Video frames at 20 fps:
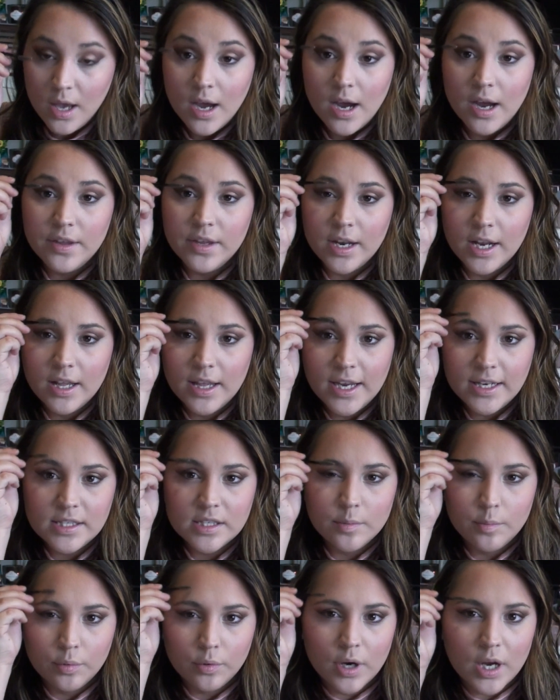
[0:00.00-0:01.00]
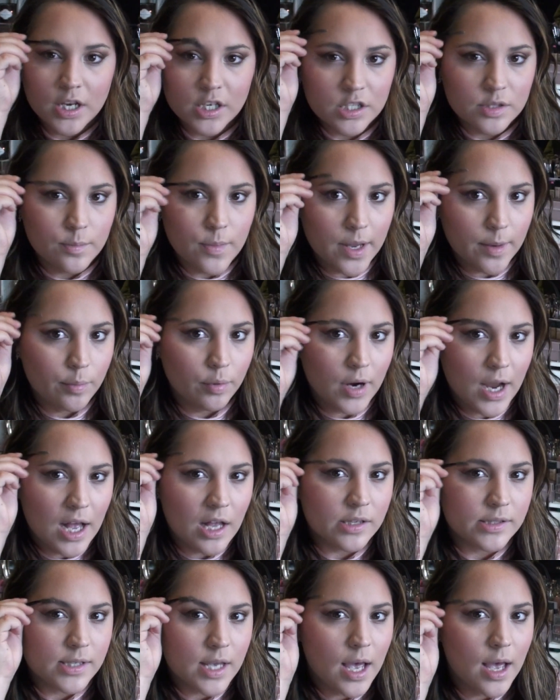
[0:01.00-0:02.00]
And then I like to brush my
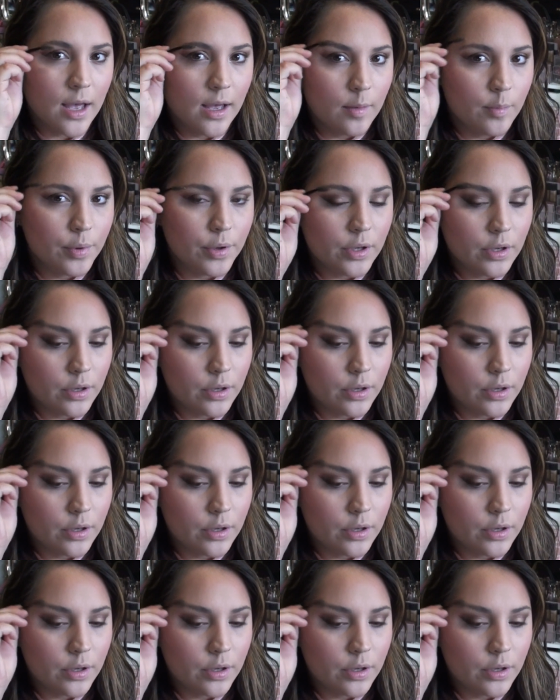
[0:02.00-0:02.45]
brows up.